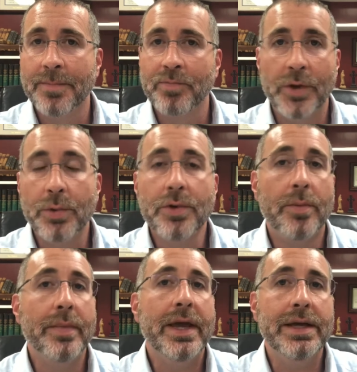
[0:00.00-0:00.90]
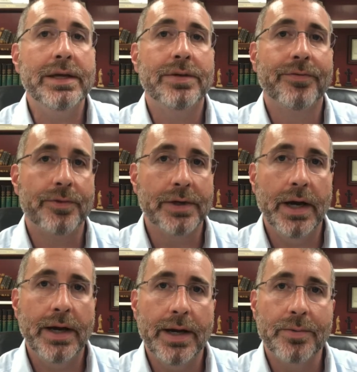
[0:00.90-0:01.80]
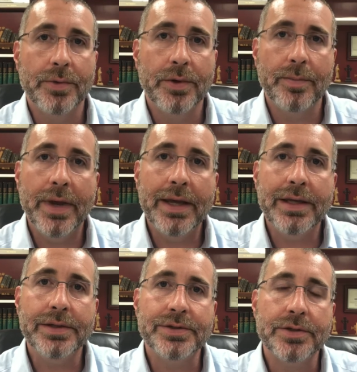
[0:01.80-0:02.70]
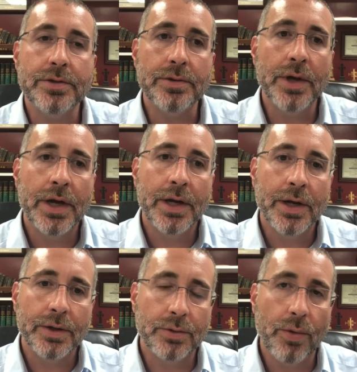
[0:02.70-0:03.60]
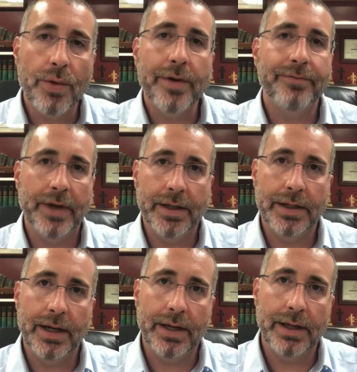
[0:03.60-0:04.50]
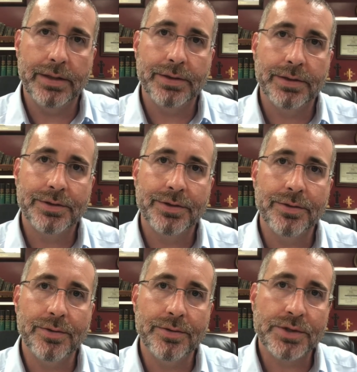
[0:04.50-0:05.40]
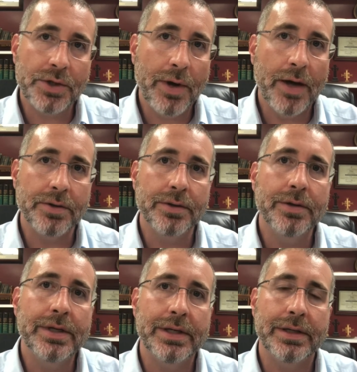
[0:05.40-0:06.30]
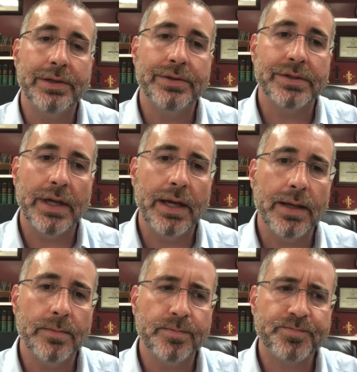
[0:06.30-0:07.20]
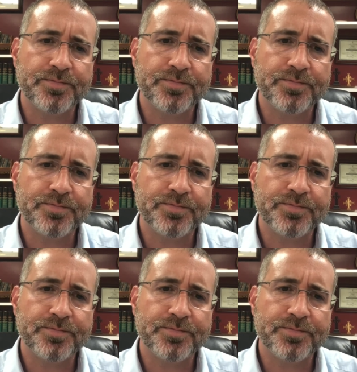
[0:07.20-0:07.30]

That we were made for God. We were made to glorify God, to show how good He is. And